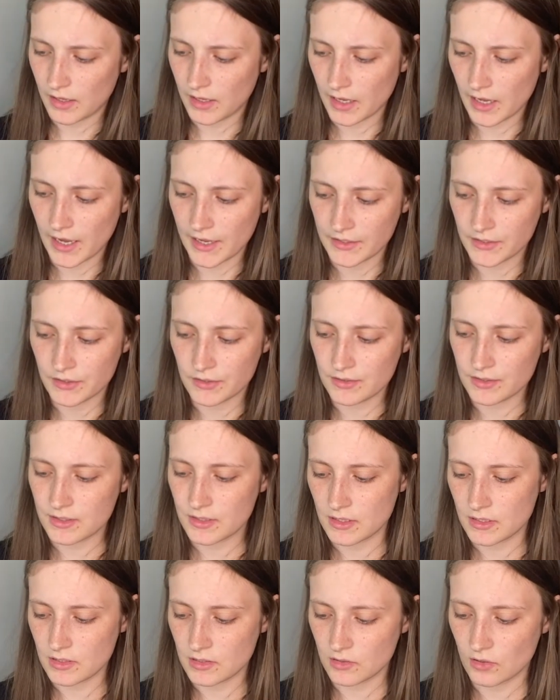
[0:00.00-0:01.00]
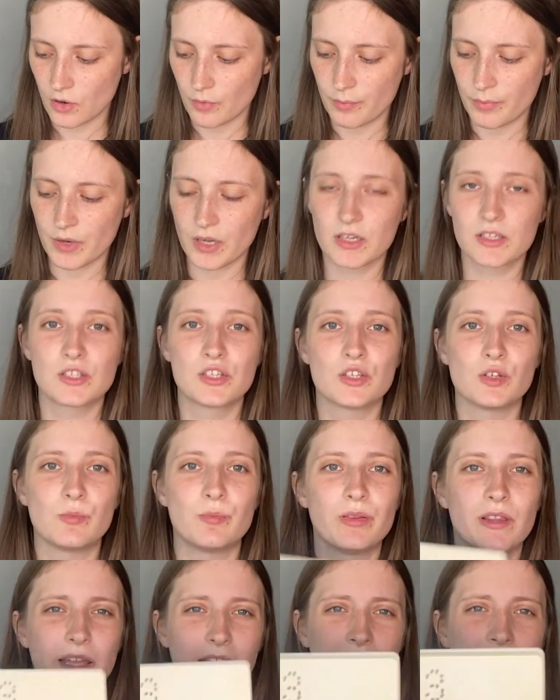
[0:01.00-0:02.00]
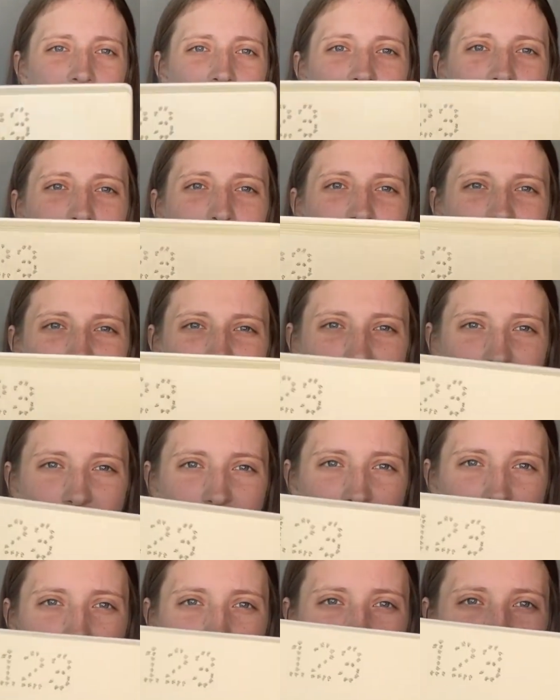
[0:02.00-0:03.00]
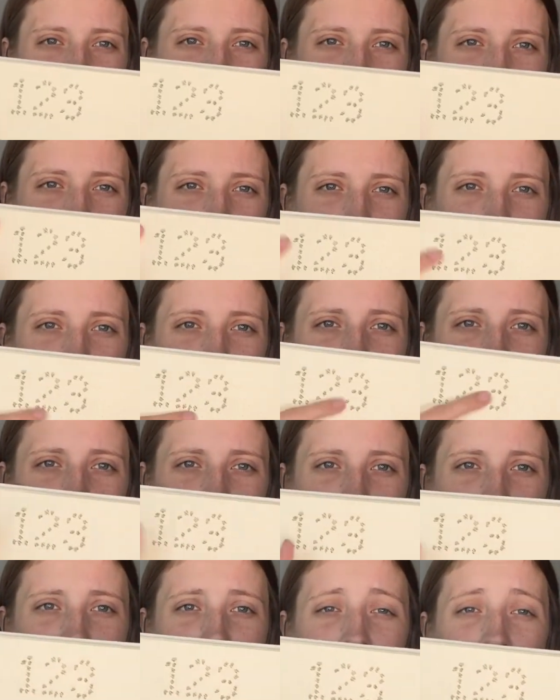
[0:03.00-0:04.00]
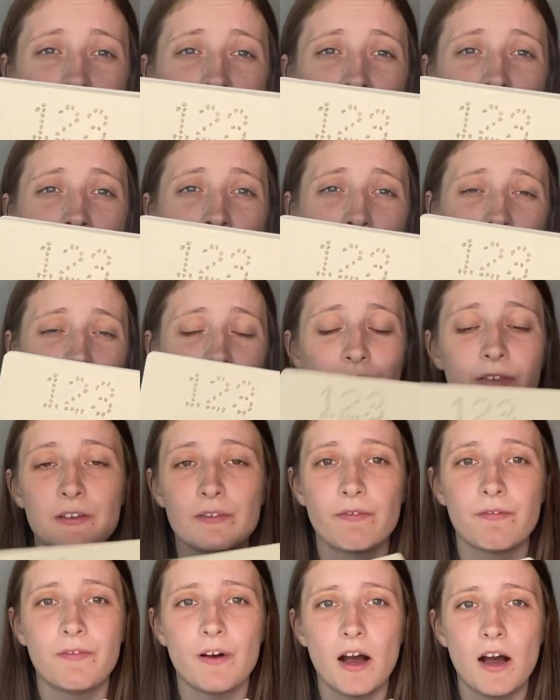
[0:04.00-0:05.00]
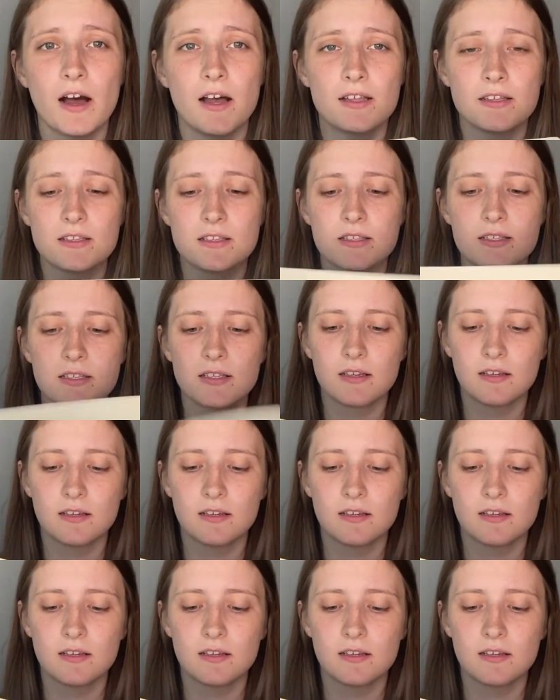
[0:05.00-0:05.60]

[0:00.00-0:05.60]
I use this notebook to plan out my designs, to test out different fonts,